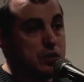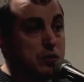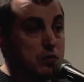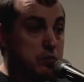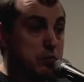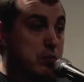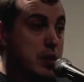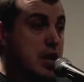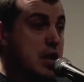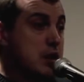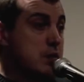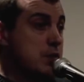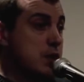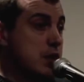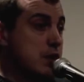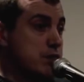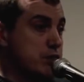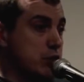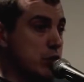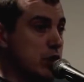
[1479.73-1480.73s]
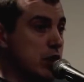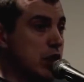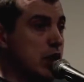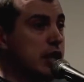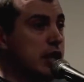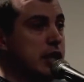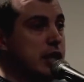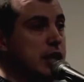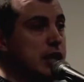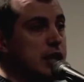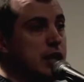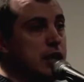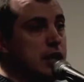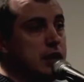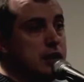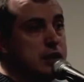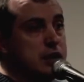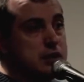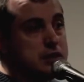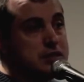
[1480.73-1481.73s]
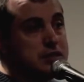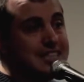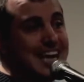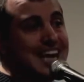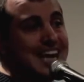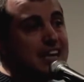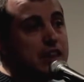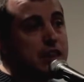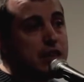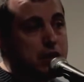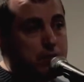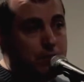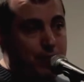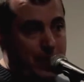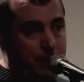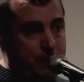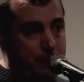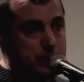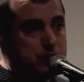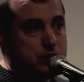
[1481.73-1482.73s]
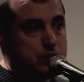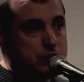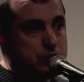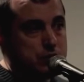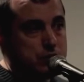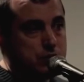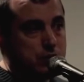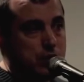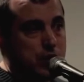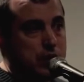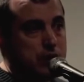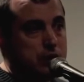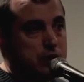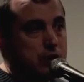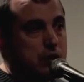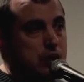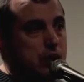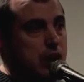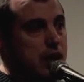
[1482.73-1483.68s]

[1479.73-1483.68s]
maybe, if we're lucky, daily payments, right?